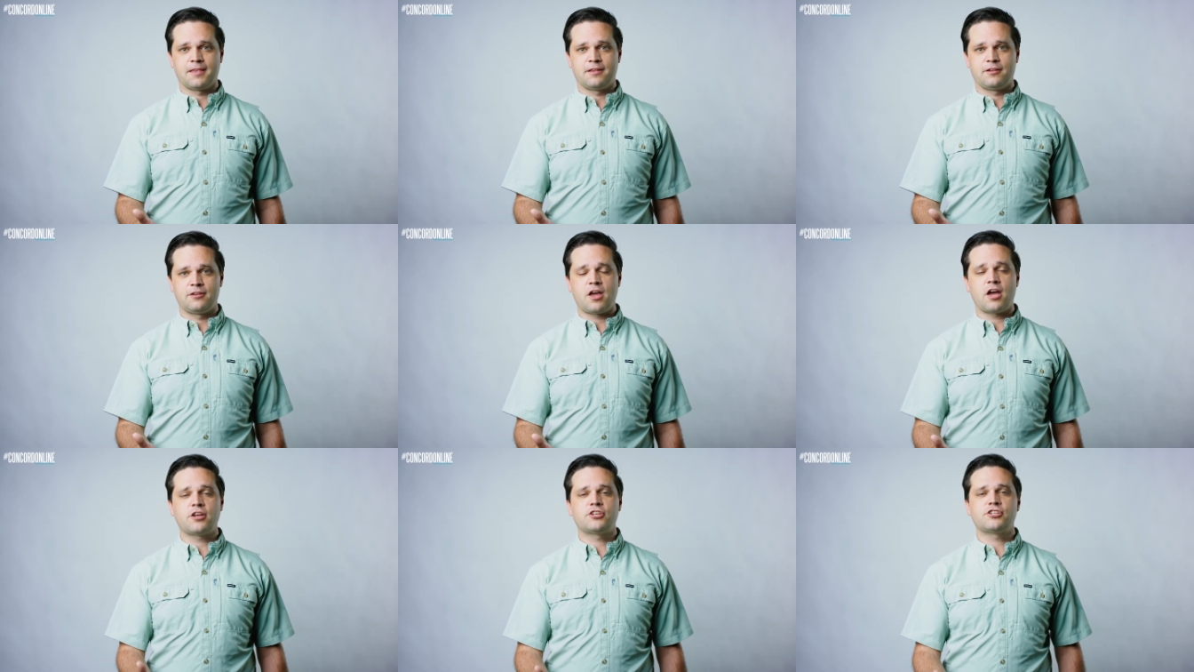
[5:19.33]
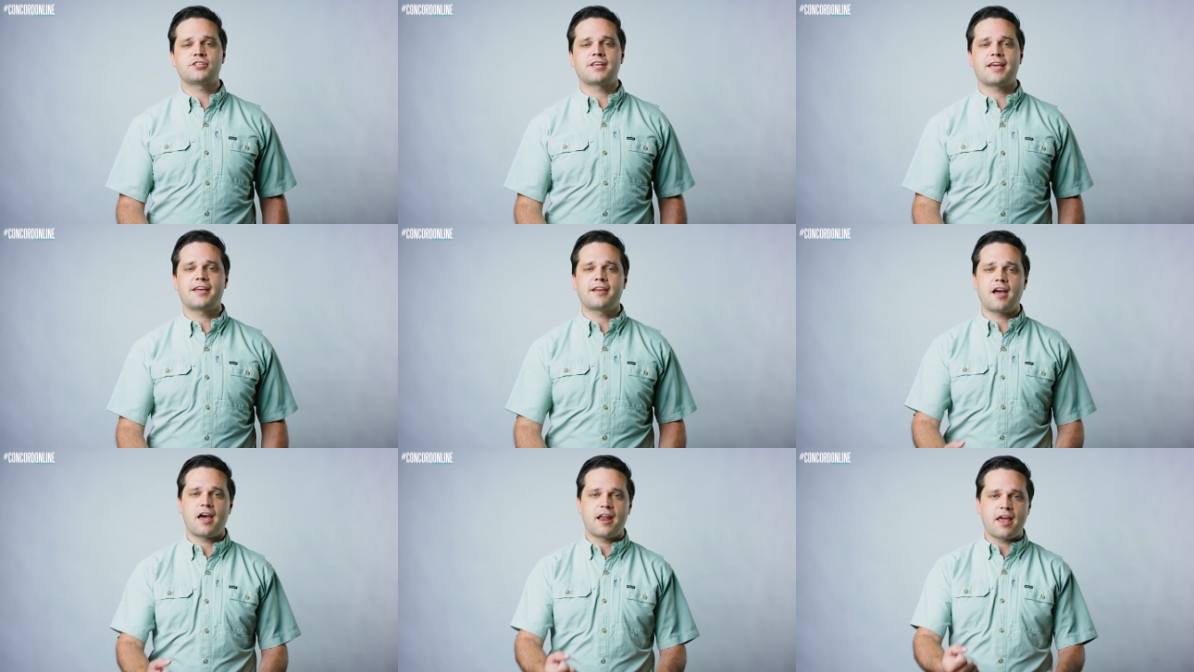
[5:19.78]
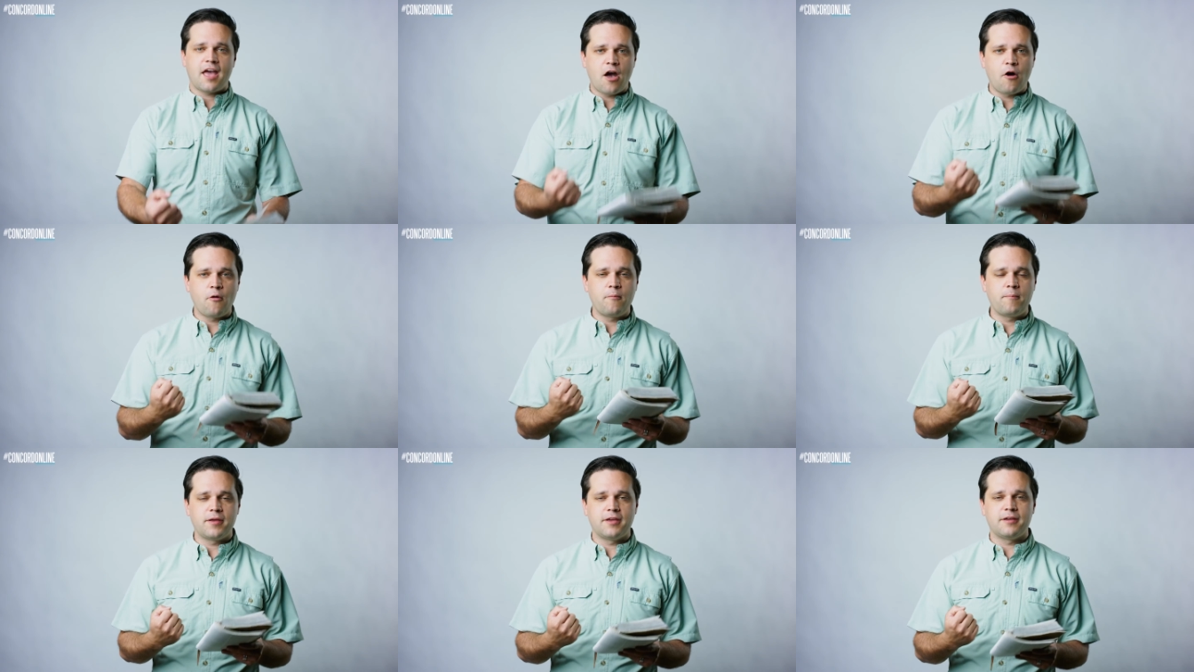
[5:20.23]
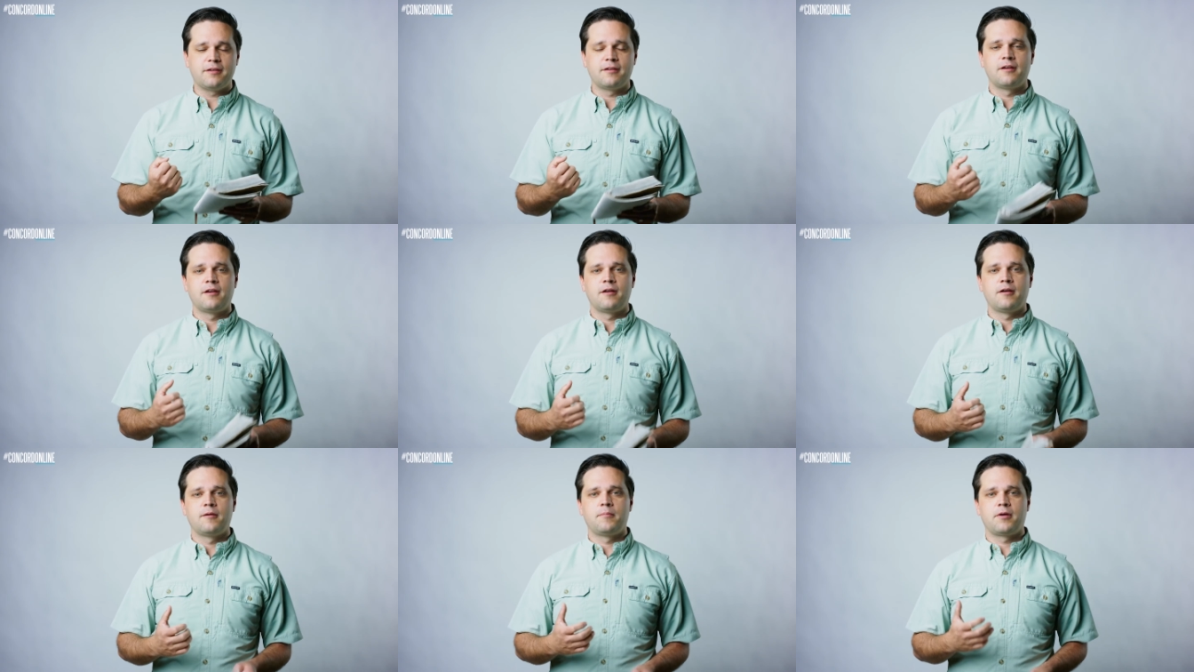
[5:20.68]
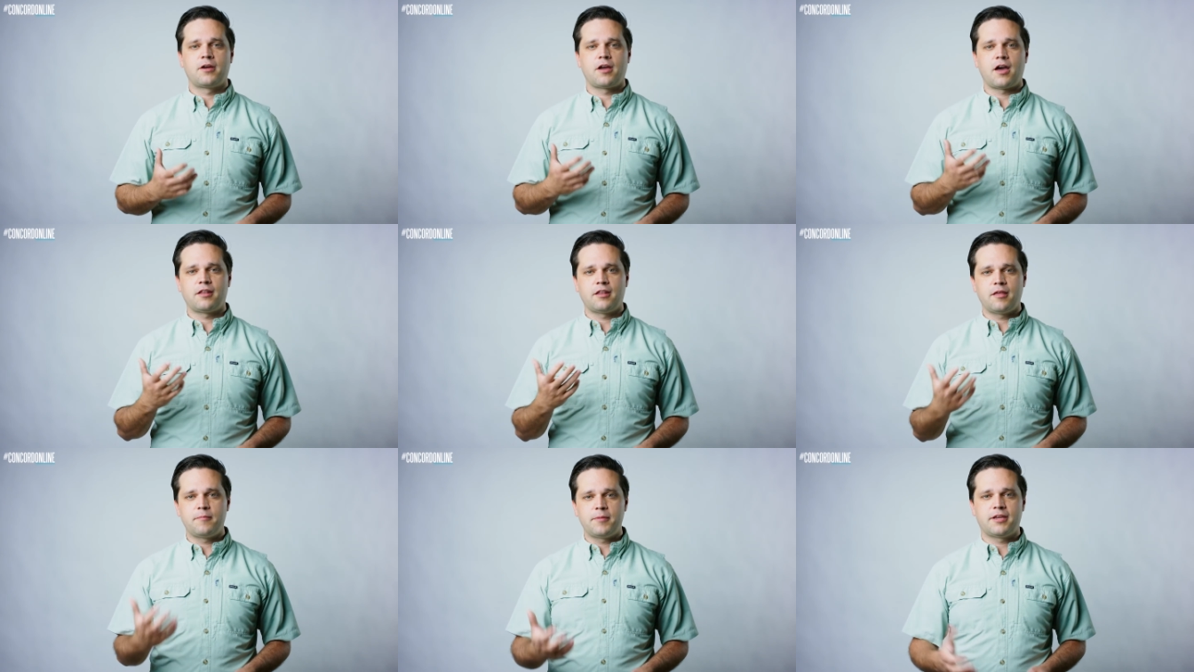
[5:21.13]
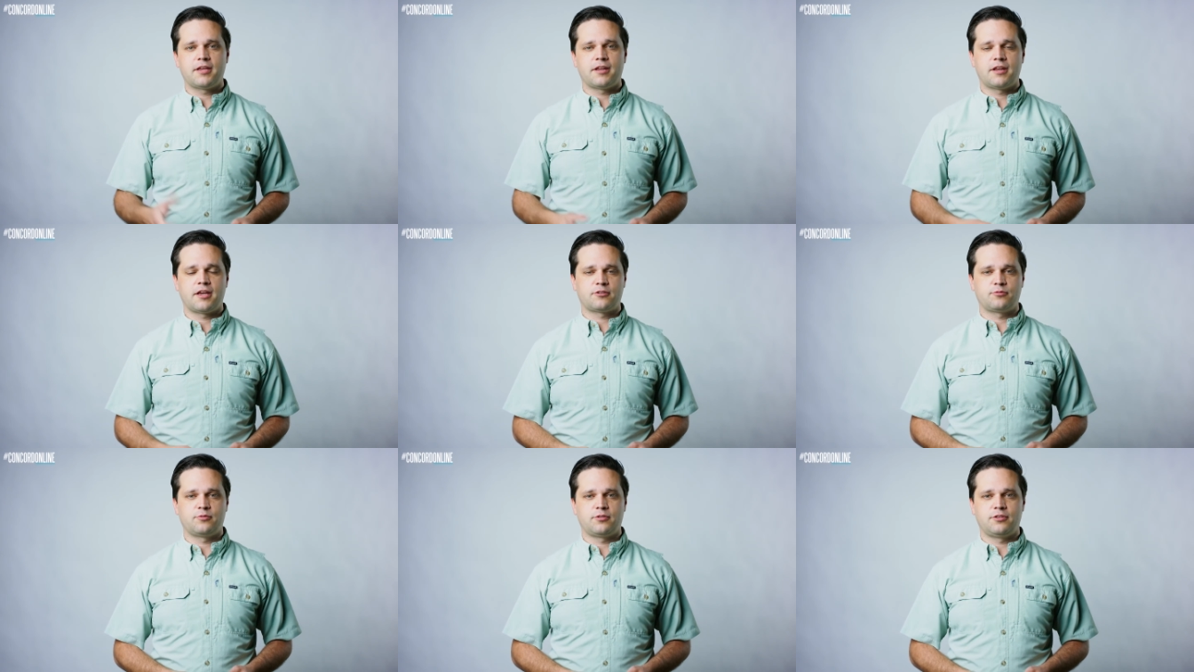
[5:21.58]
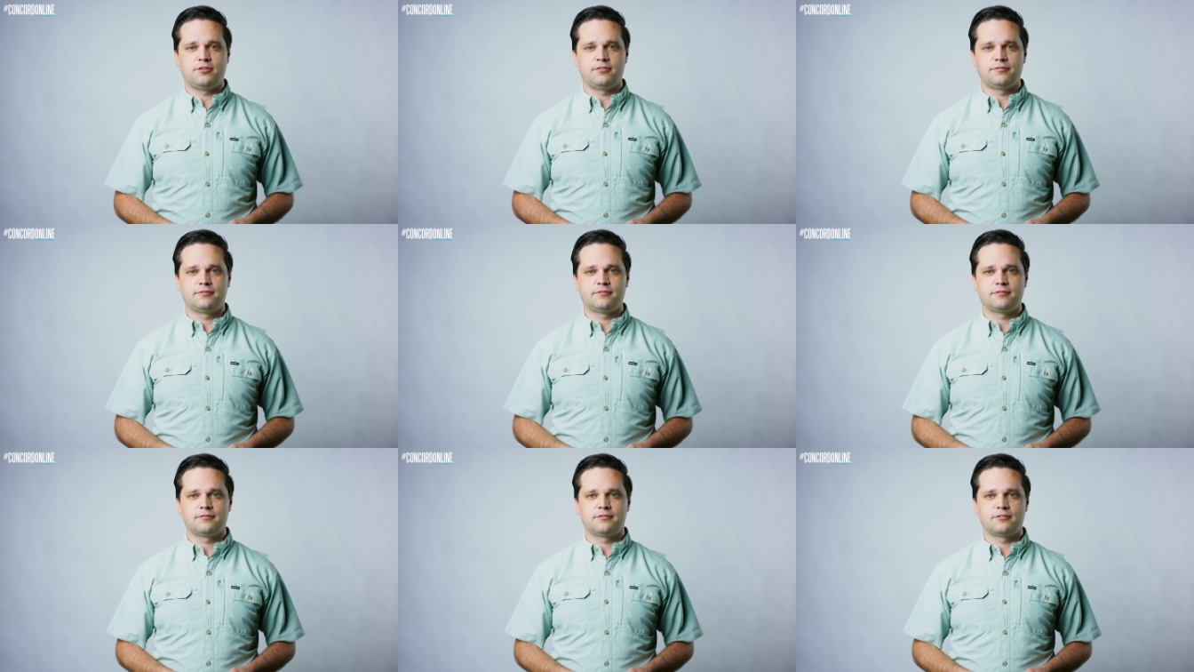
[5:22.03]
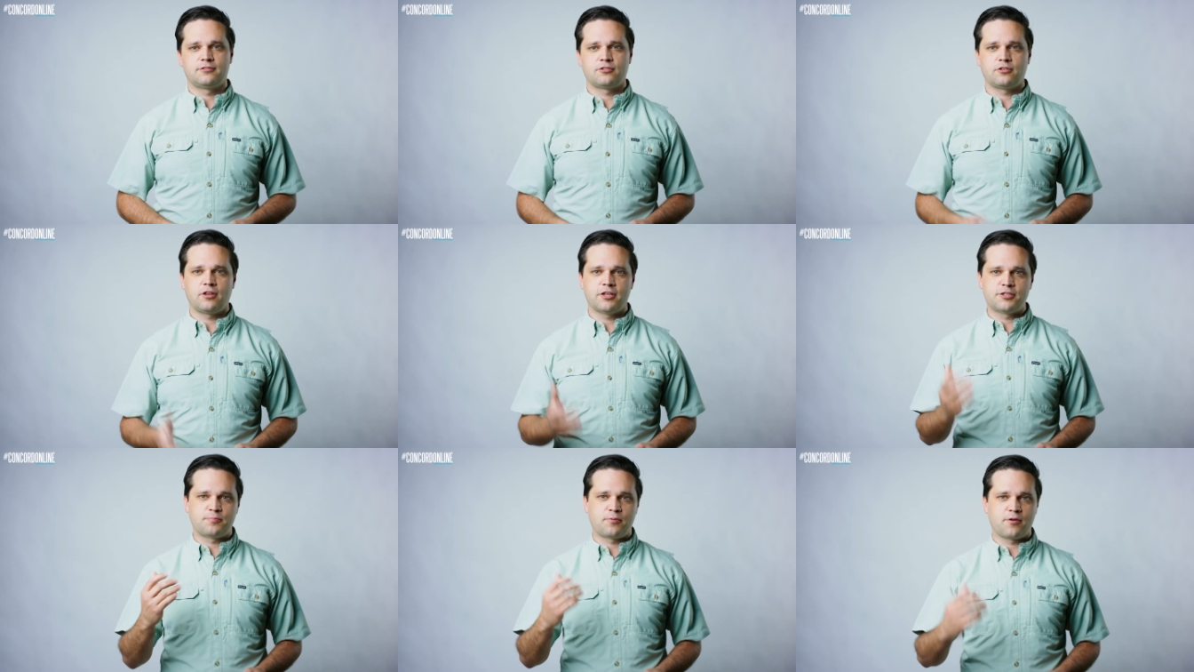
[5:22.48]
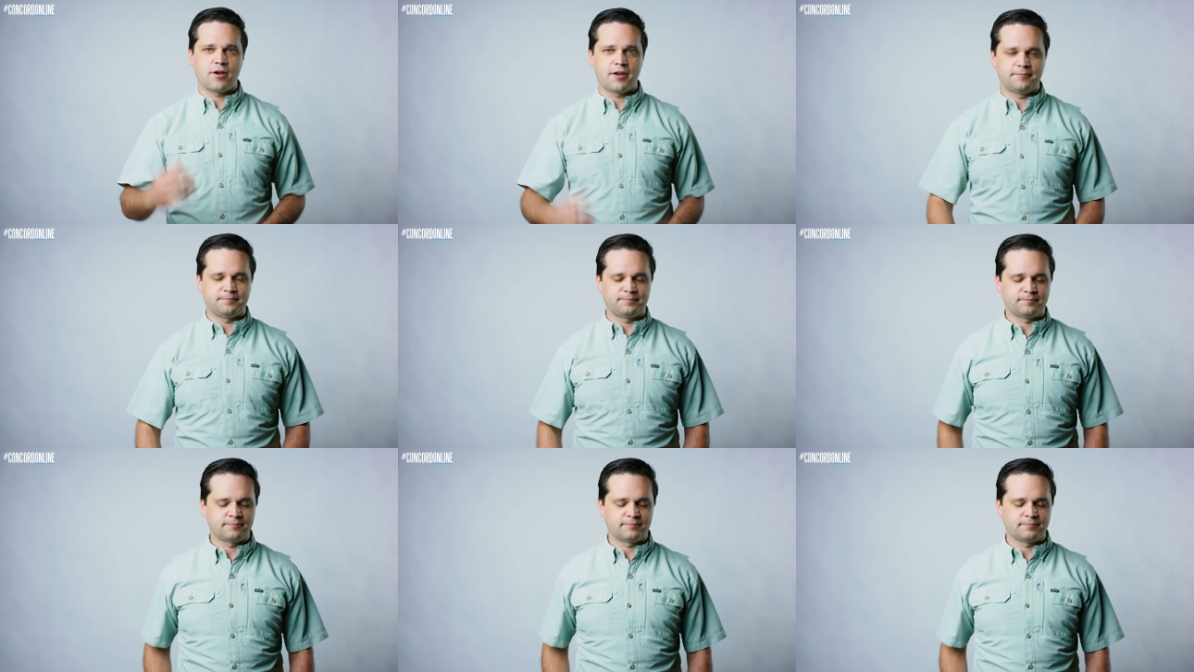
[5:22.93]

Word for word: not just, hey, God, help me, but God, let me connect with you. So let's pray.